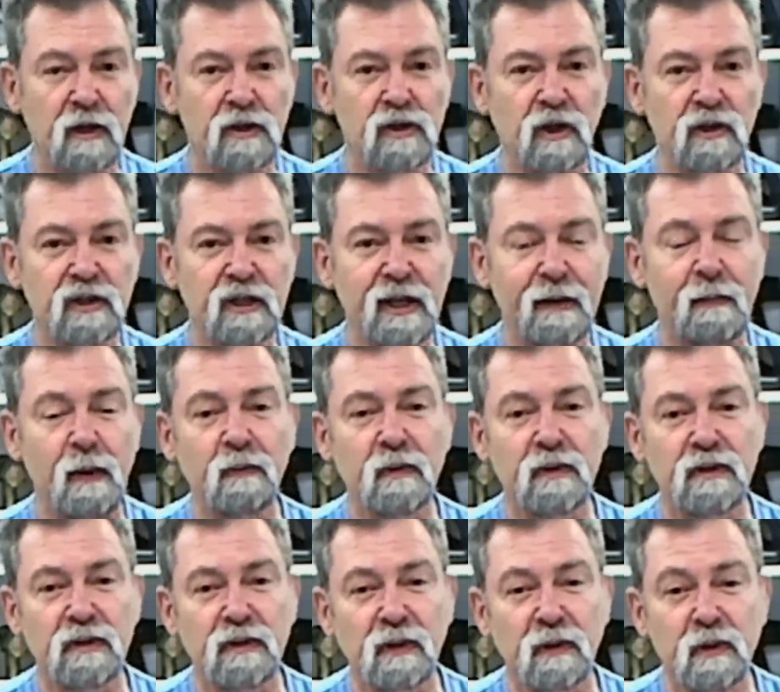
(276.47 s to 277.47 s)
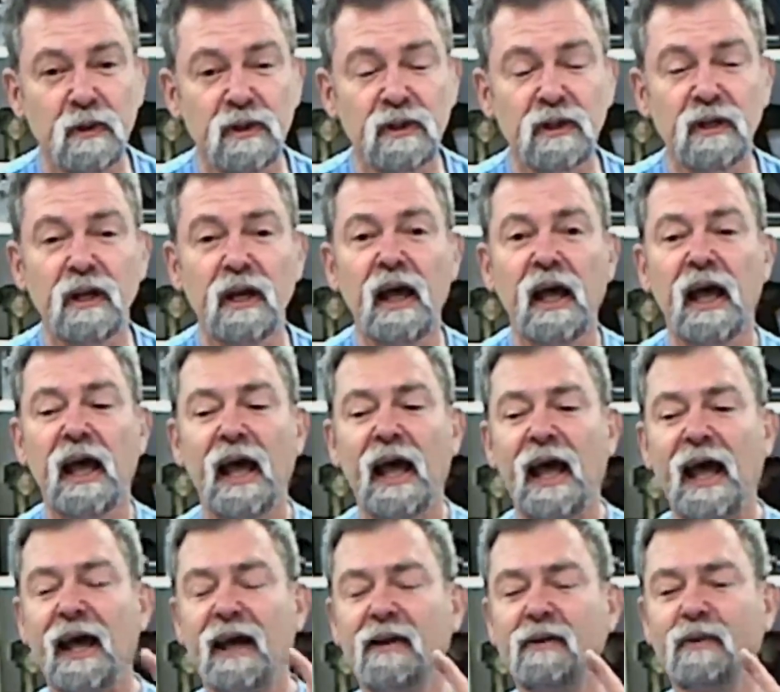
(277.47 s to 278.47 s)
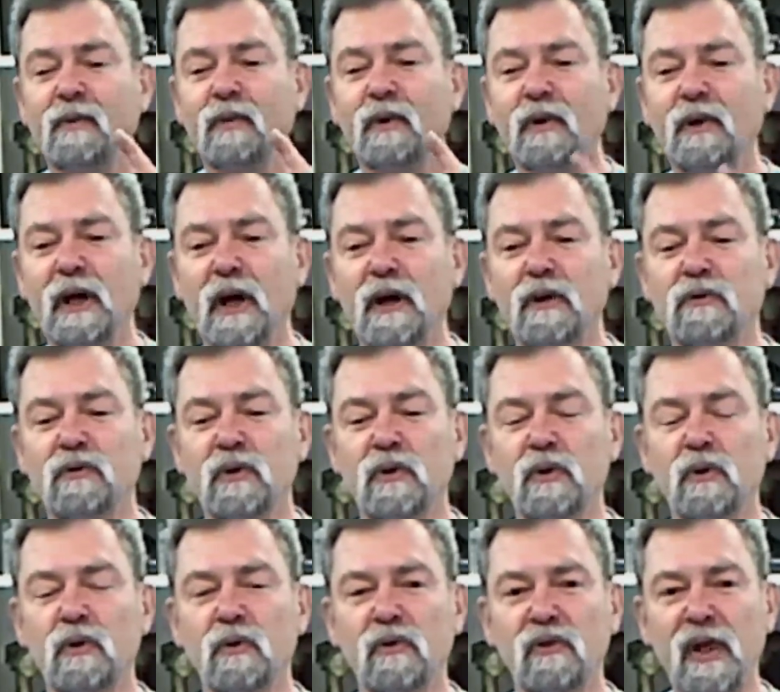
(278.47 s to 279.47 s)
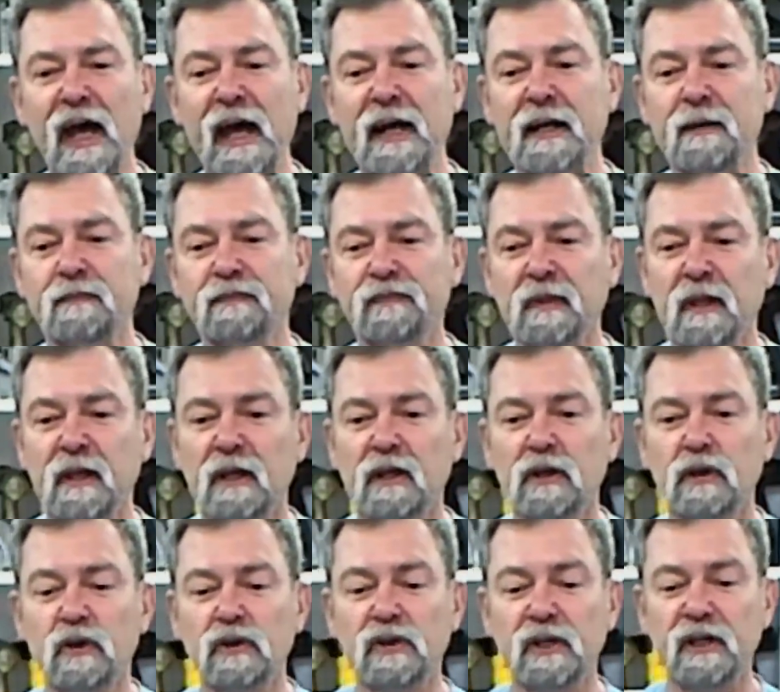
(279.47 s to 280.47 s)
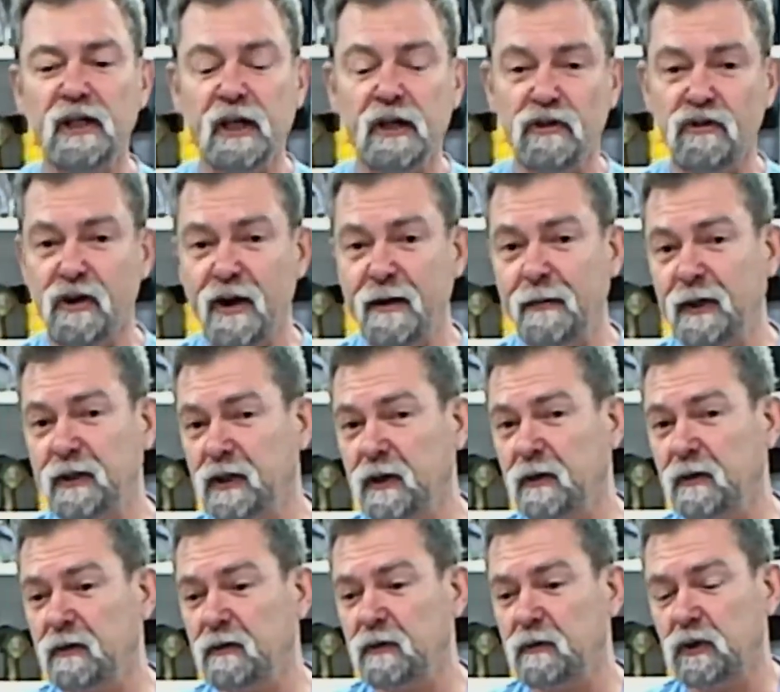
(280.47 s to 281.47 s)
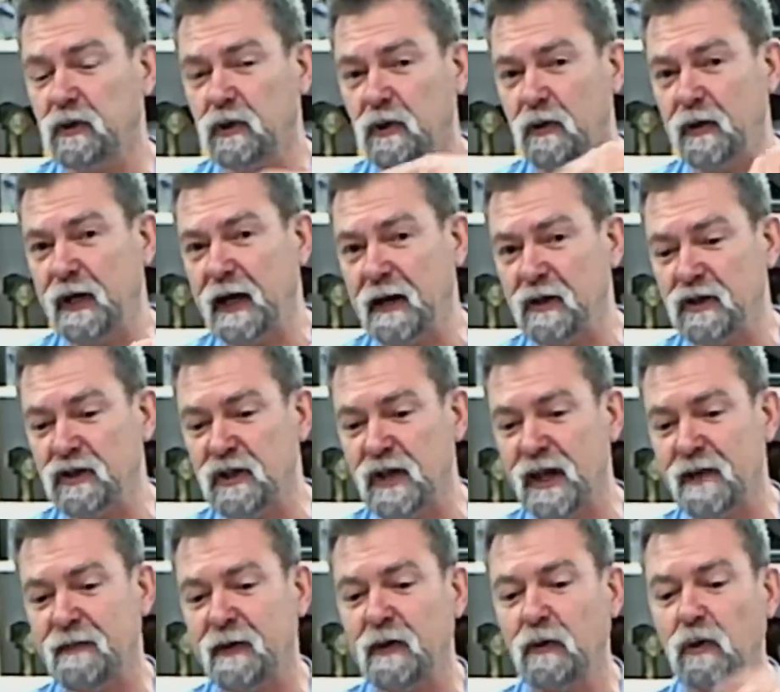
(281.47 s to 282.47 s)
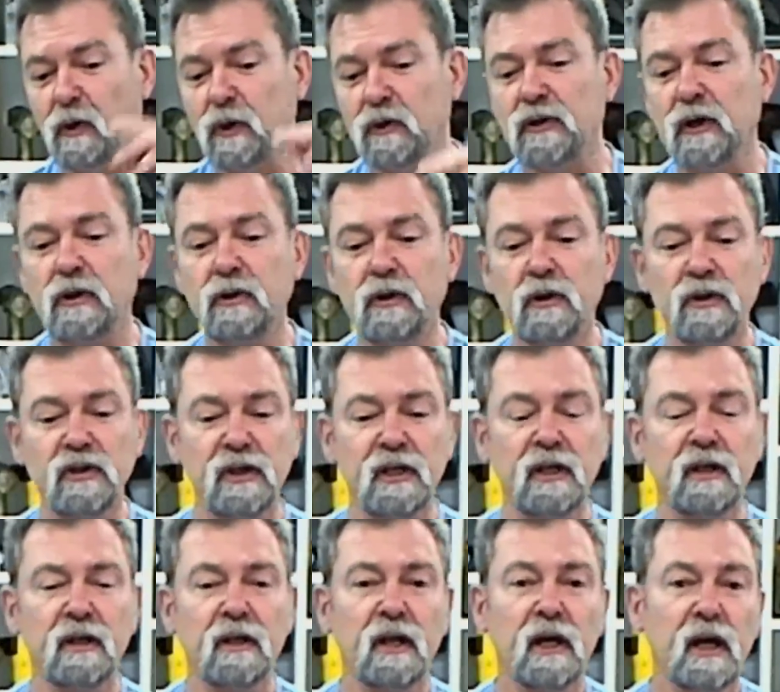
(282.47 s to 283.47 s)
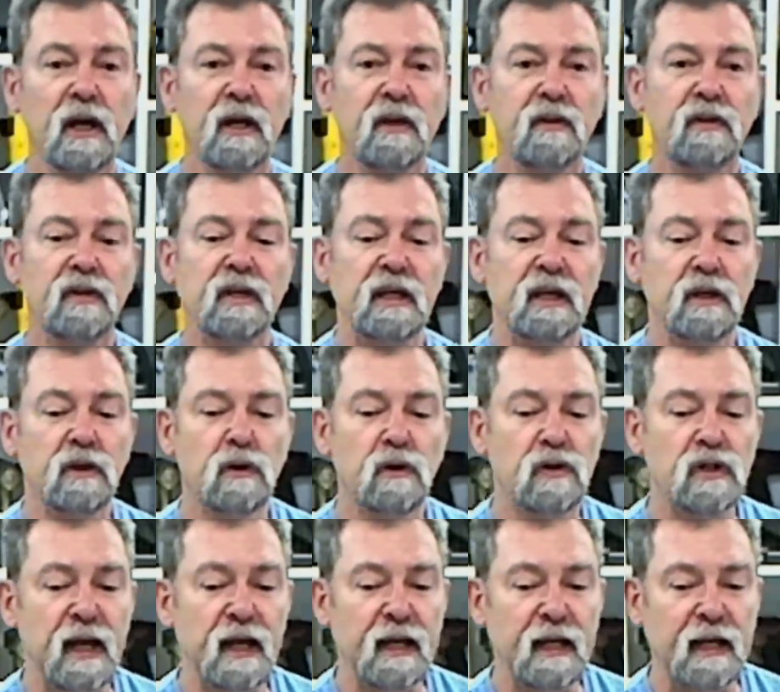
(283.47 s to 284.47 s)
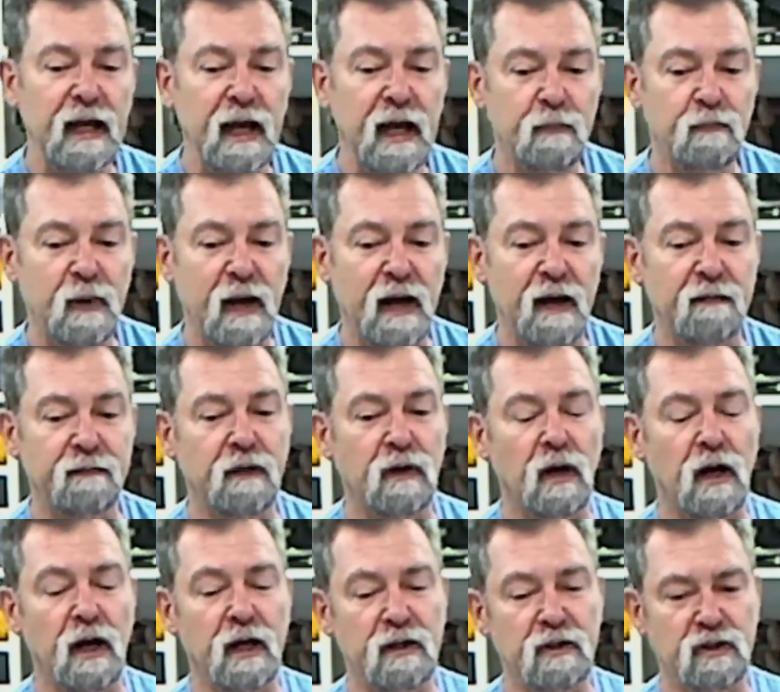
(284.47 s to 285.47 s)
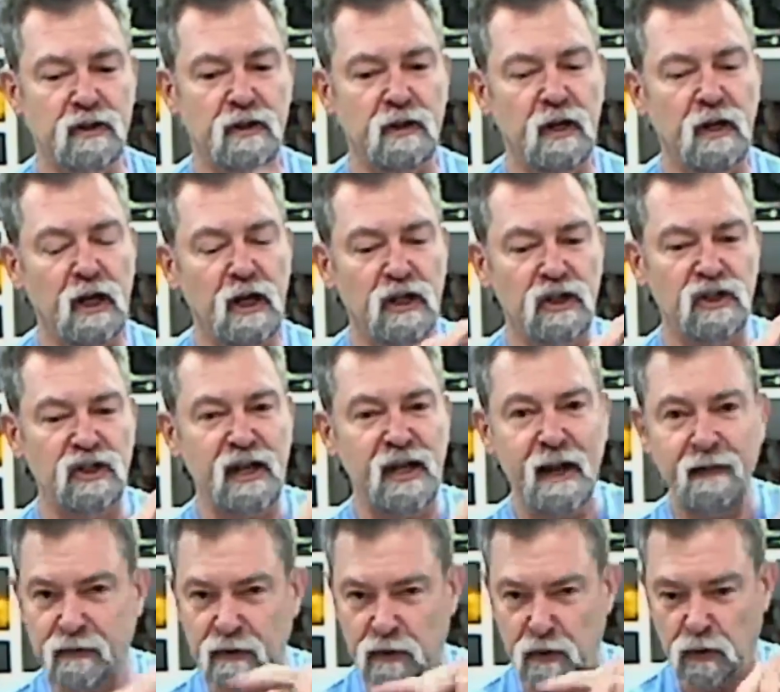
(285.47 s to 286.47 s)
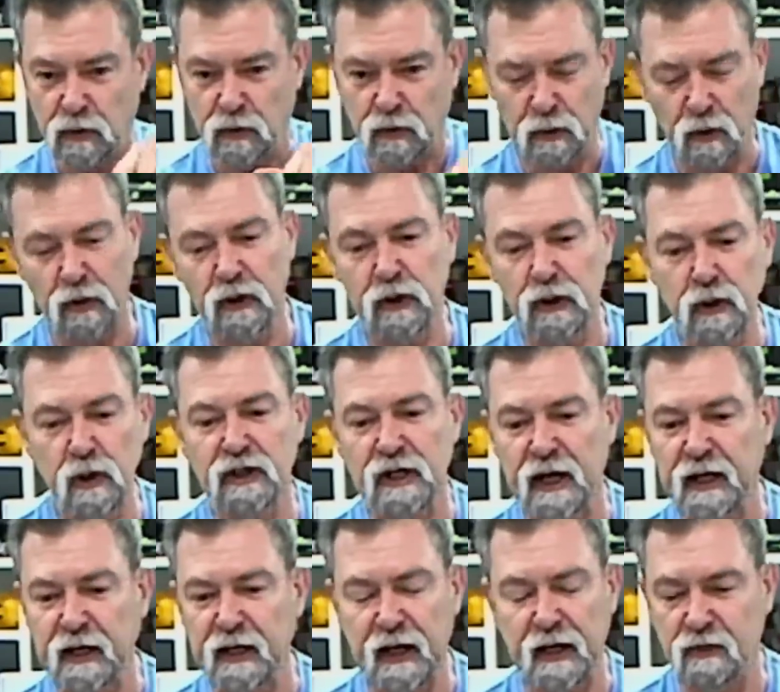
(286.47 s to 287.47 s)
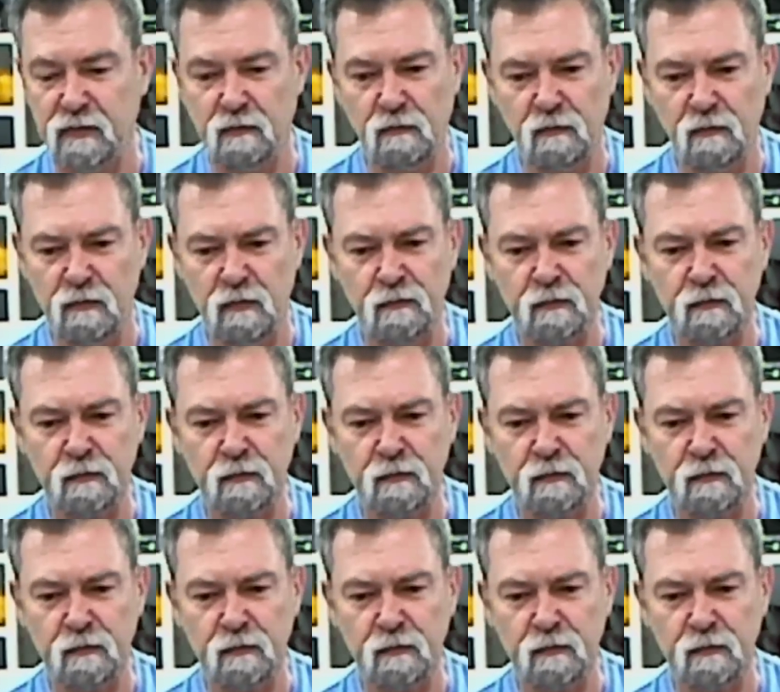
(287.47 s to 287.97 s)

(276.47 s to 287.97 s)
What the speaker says: John's come up with a solution, and we'll go through that using a trimmer to create the chamfer, and also using the UJK Path Guides chamfer tool, or the UJK,